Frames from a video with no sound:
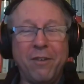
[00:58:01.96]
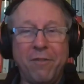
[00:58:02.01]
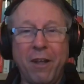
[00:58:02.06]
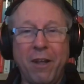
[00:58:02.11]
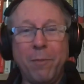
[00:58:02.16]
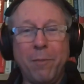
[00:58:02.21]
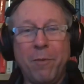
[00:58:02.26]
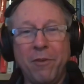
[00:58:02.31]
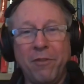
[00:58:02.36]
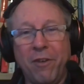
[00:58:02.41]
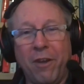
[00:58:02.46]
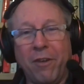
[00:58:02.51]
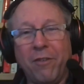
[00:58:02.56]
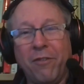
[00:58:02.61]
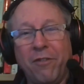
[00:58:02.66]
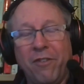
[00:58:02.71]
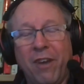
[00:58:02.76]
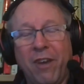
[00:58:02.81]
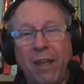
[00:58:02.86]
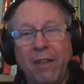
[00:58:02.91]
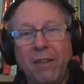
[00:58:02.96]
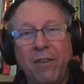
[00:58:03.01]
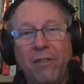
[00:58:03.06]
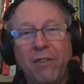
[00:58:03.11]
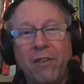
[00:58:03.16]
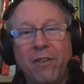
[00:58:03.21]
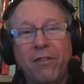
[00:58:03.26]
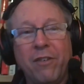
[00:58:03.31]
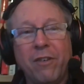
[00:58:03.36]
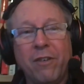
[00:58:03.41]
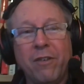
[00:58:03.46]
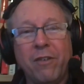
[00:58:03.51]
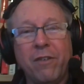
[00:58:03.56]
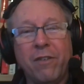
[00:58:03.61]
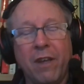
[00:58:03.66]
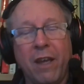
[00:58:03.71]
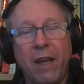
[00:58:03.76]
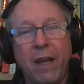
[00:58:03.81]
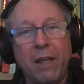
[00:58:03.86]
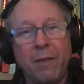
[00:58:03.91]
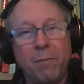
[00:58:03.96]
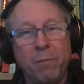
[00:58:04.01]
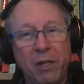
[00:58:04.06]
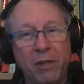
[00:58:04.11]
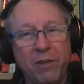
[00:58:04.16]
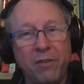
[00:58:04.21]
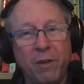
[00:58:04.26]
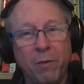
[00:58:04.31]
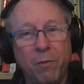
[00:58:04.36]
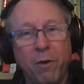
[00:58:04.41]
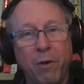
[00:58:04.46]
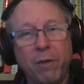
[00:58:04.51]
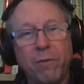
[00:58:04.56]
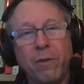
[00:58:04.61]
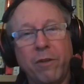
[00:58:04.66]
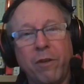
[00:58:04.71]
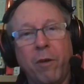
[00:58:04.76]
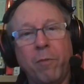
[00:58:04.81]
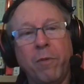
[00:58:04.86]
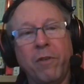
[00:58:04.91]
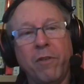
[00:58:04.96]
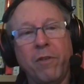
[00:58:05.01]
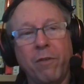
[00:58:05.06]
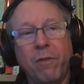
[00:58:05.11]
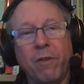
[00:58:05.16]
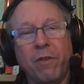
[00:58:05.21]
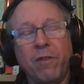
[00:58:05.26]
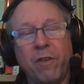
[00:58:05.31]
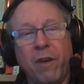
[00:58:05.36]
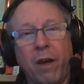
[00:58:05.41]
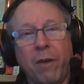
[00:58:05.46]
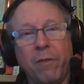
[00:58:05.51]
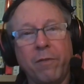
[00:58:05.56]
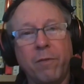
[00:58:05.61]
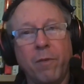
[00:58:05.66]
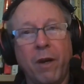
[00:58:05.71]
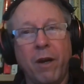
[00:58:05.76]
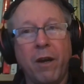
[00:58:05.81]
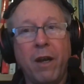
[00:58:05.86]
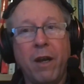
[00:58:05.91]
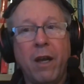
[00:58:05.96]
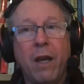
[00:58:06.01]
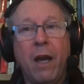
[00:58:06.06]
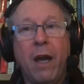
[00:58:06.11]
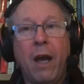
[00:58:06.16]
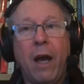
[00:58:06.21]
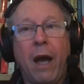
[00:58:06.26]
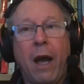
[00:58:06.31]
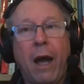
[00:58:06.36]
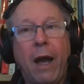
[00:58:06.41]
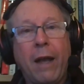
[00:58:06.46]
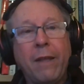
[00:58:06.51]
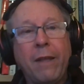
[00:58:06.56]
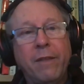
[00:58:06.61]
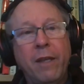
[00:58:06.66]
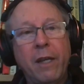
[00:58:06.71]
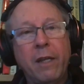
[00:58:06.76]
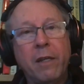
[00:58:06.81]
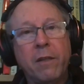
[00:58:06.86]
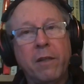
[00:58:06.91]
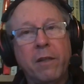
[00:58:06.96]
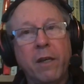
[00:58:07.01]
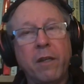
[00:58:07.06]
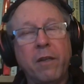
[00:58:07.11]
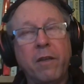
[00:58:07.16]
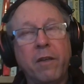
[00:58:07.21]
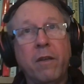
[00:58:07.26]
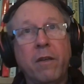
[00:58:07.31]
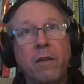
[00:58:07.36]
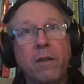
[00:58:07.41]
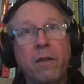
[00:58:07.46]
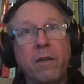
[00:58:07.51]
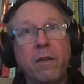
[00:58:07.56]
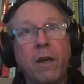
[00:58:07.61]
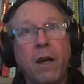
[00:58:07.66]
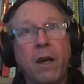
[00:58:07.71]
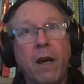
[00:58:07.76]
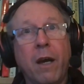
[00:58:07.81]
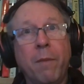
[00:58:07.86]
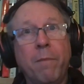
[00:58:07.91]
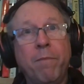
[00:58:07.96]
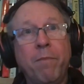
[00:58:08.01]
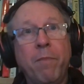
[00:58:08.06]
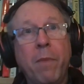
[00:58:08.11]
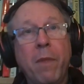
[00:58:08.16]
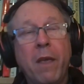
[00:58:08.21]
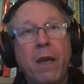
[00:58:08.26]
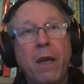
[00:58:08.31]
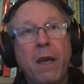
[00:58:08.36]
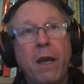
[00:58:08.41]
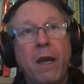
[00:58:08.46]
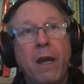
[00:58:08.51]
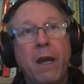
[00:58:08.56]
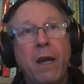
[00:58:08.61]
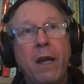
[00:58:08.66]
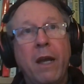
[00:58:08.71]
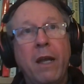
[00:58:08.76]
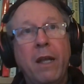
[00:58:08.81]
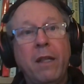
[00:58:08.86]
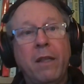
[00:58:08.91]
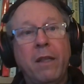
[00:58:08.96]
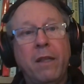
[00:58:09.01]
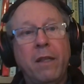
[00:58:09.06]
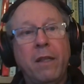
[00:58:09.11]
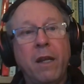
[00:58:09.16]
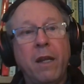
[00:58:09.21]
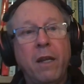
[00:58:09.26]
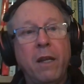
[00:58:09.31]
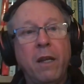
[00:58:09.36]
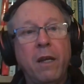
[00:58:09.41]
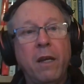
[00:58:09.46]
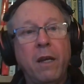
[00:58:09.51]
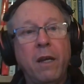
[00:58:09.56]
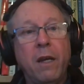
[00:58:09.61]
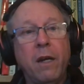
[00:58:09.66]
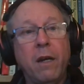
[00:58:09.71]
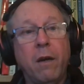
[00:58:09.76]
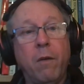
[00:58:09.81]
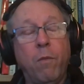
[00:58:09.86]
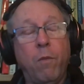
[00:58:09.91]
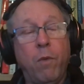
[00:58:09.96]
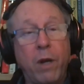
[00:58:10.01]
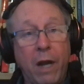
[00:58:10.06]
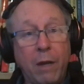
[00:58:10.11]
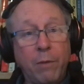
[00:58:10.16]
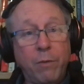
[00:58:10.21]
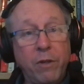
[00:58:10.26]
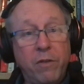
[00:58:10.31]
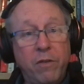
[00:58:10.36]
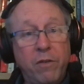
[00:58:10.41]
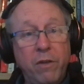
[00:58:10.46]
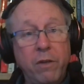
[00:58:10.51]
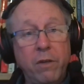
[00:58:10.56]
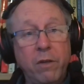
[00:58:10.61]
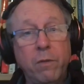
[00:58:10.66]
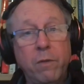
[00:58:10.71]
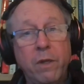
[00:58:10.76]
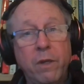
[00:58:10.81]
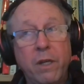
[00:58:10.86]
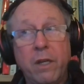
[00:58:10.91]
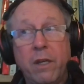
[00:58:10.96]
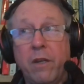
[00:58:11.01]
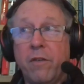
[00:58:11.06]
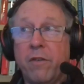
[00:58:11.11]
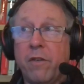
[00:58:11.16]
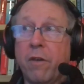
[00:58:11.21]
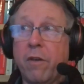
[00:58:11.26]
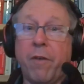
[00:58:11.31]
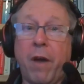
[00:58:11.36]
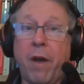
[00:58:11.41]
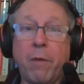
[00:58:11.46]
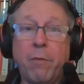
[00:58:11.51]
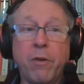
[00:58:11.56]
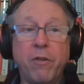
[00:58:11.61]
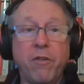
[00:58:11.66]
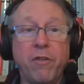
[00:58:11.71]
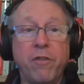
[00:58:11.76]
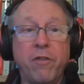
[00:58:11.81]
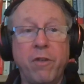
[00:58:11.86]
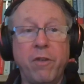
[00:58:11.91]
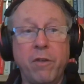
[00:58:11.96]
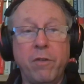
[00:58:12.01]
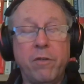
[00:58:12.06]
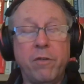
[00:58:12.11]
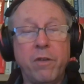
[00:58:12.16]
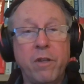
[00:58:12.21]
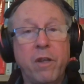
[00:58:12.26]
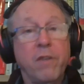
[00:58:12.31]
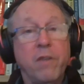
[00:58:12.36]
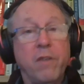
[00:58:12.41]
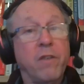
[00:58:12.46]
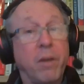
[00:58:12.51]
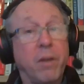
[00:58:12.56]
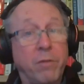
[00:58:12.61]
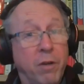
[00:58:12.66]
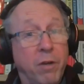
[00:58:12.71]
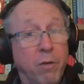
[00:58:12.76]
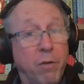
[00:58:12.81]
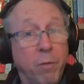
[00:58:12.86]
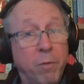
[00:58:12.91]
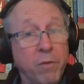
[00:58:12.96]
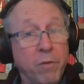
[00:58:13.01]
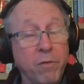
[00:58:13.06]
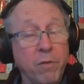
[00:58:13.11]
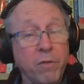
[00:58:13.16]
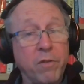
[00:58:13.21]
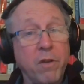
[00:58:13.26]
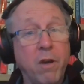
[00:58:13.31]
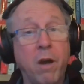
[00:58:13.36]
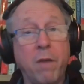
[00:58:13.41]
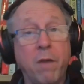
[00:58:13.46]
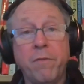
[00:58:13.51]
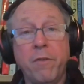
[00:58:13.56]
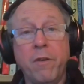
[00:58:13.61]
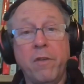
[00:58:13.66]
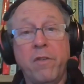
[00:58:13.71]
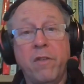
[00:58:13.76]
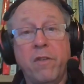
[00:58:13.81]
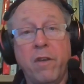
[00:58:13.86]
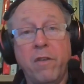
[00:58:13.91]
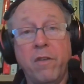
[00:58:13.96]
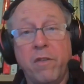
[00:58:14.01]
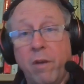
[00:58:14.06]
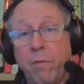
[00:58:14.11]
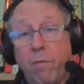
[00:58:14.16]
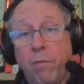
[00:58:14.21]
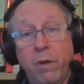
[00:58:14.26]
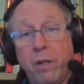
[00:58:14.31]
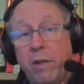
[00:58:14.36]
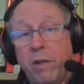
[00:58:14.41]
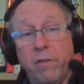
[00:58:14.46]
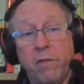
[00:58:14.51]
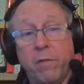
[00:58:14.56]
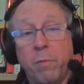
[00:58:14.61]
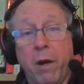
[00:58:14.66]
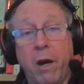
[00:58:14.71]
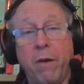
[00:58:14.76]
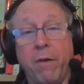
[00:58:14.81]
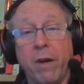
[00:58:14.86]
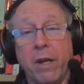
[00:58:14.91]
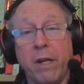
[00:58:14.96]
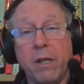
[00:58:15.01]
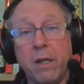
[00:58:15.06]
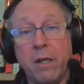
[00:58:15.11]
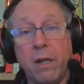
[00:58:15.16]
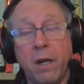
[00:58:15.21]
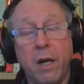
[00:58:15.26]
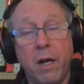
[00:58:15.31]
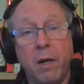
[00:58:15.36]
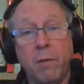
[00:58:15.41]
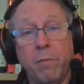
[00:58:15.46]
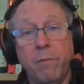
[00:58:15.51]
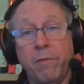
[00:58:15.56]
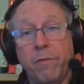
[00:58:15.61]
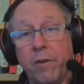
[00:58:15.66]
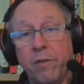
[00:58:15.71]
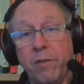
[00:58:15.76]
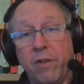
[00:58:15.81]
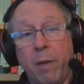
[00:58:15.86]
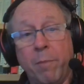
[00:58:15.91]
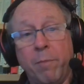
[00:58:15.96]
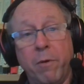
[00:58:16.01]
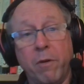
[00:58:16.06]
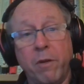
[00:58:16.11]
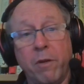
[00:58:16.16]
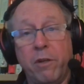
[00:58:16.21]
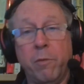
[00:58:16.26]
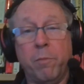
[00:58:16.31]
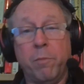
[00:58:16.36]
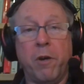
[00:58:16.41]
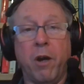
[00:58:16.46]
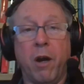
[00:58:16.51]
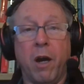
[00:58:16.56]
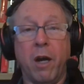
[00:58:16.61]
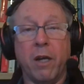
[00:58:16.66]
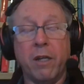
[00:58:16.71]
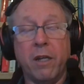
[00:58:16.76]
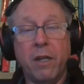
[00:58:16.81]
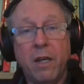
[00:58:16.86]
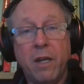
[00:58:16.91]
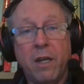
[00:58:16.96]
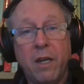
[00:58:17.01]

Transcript: developers understand these issues, and because they work with open source software, I think that um, it, that what I would do is, you know, if I were just new to this, I'd go to open source conferences. They're really inspiring. Um, for example, KubeCon